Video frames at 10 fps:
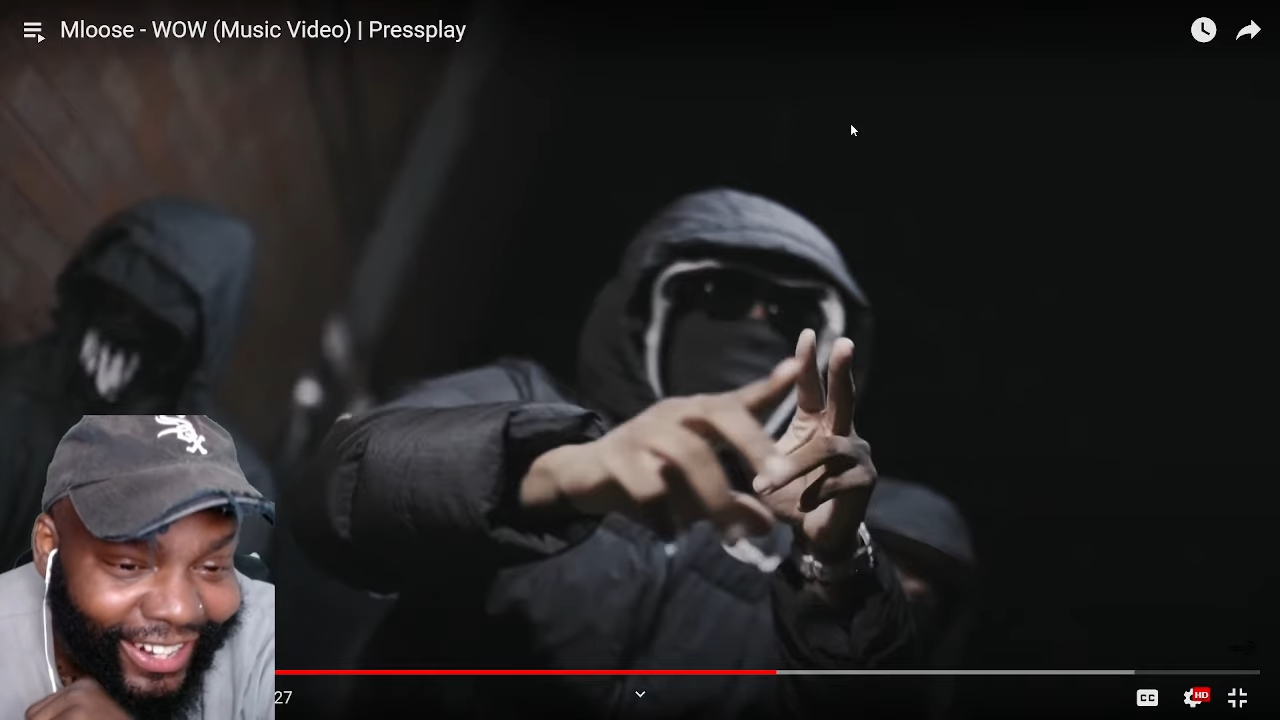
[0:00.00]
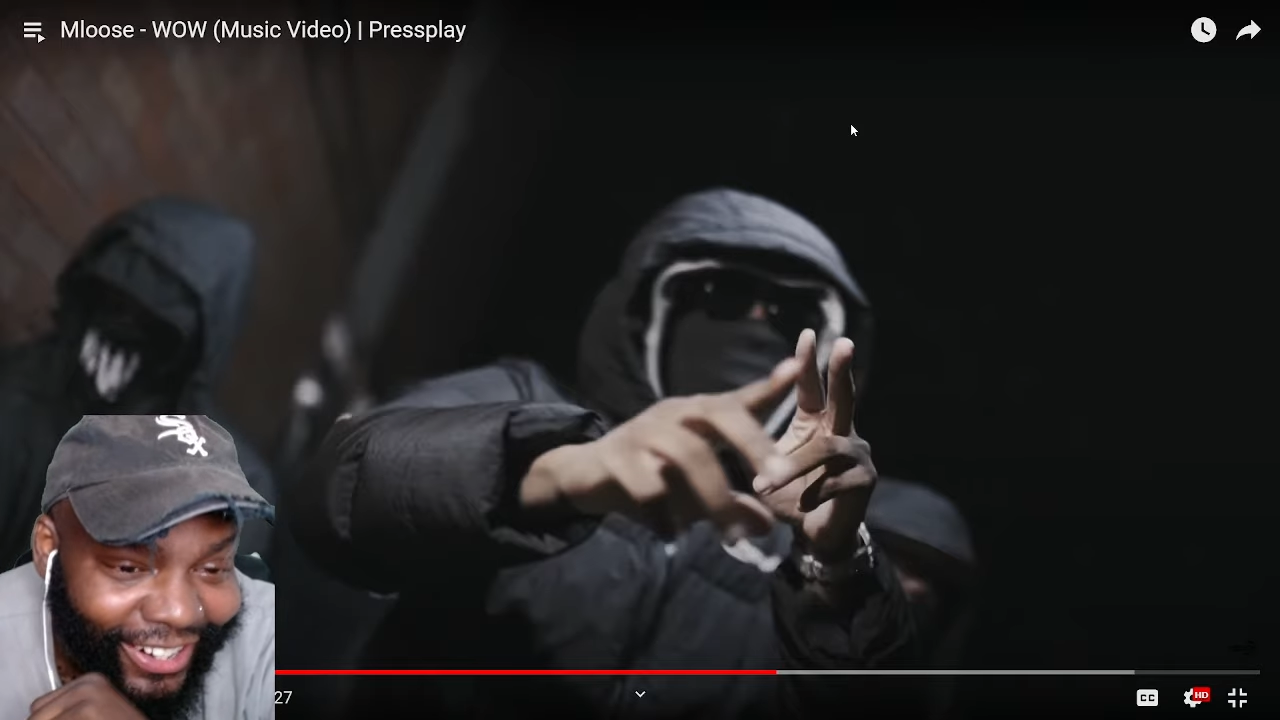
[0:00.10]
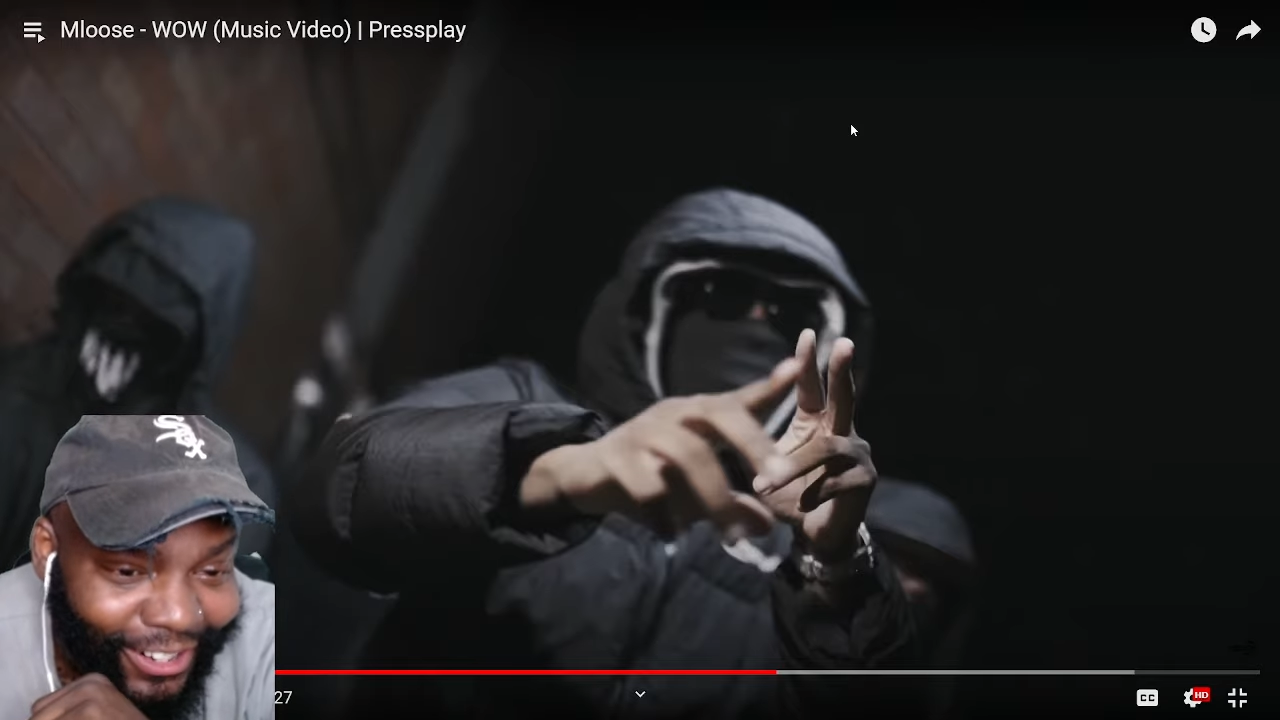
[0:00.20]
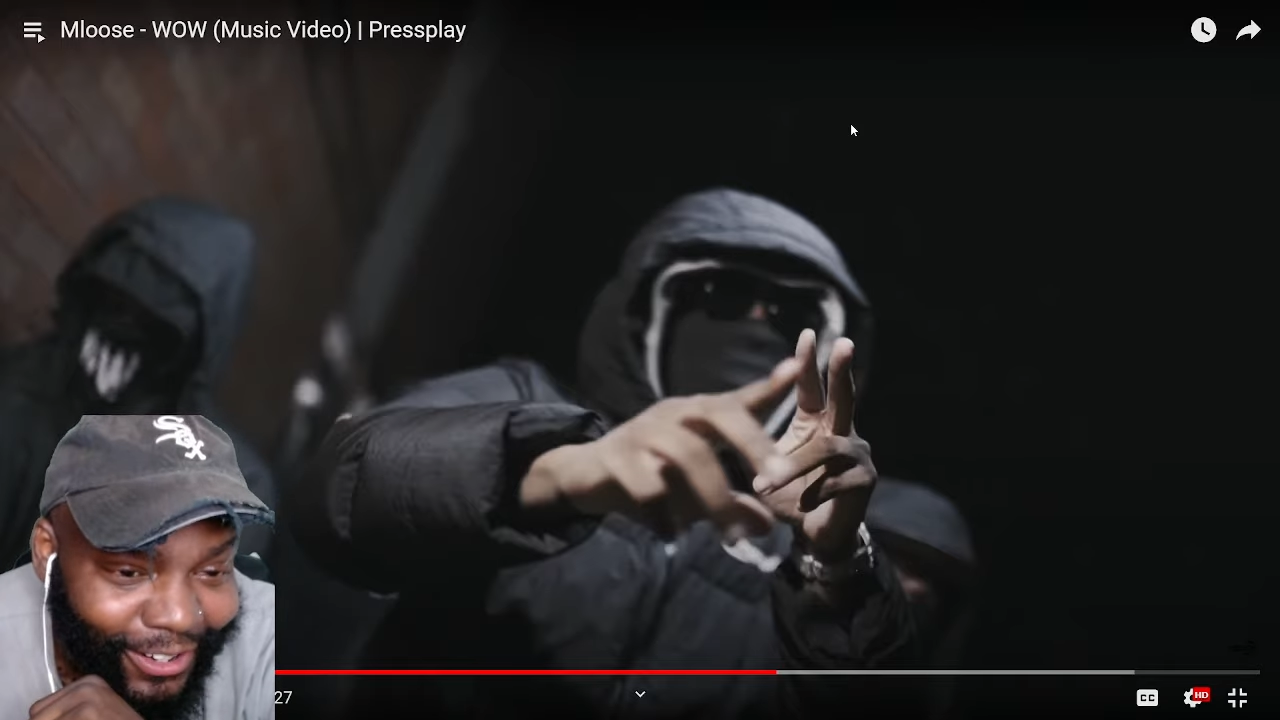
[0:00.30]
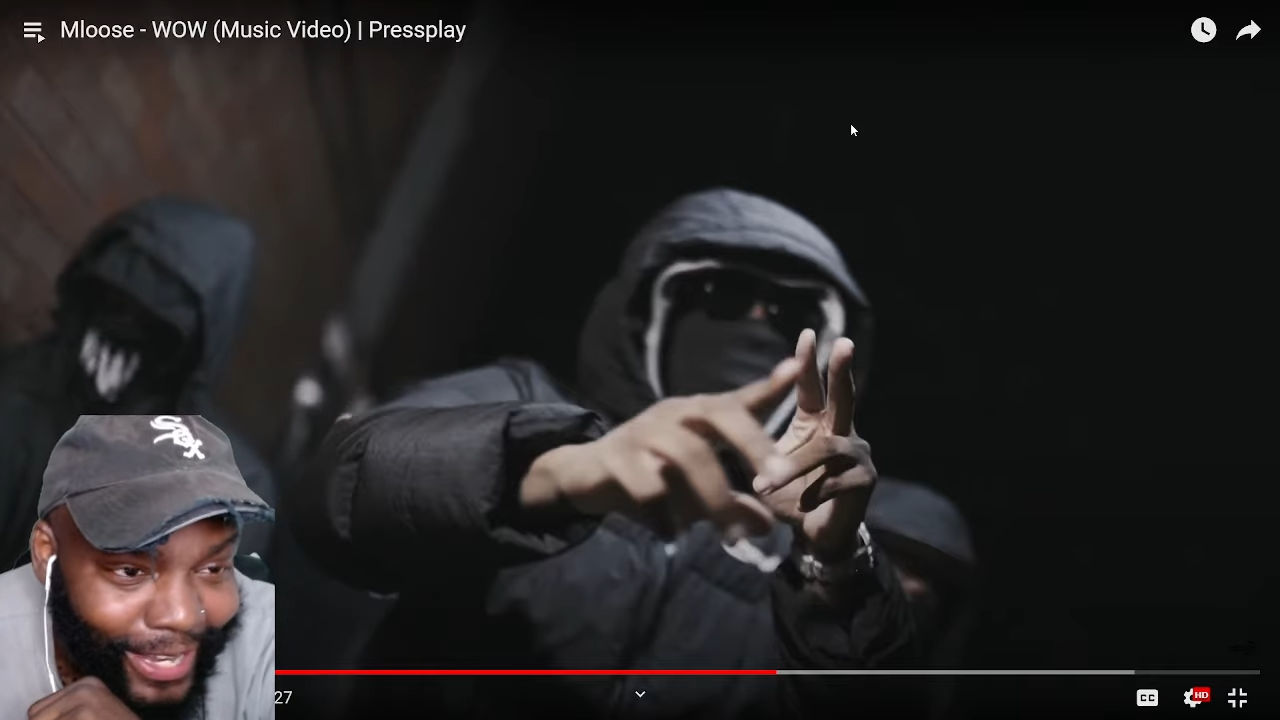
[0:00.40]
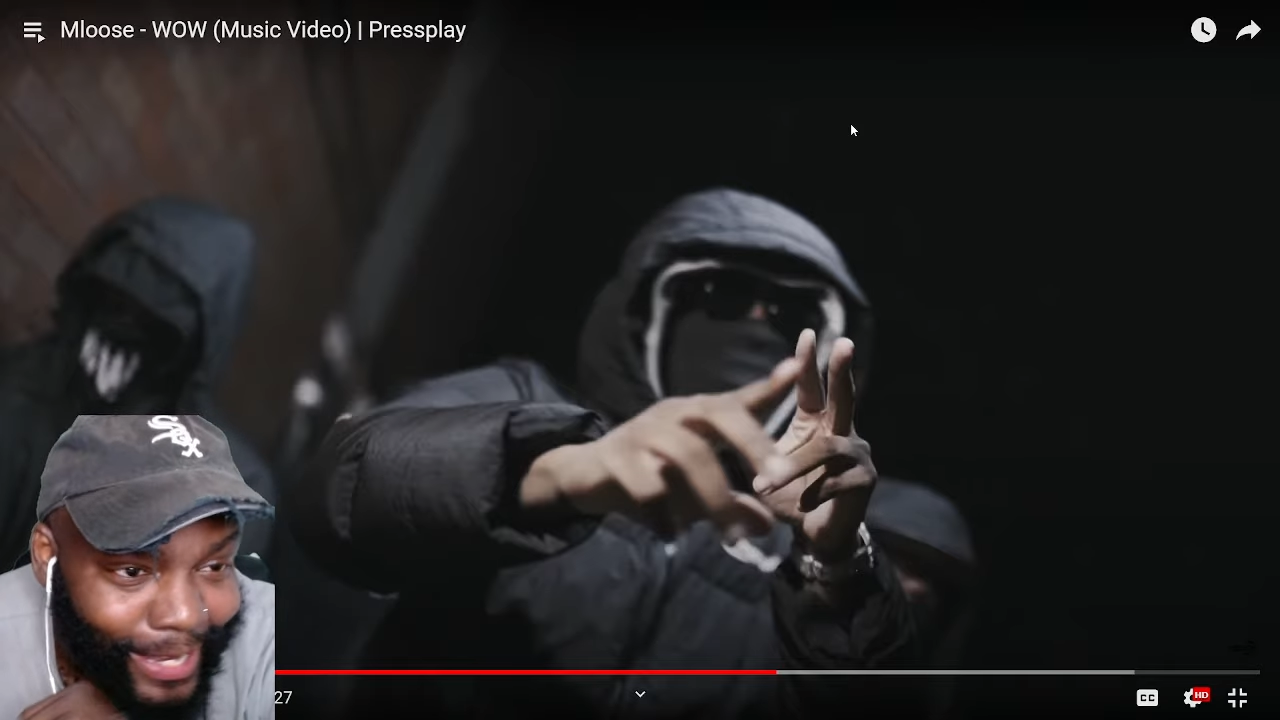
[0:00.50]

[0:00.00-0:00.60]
girl,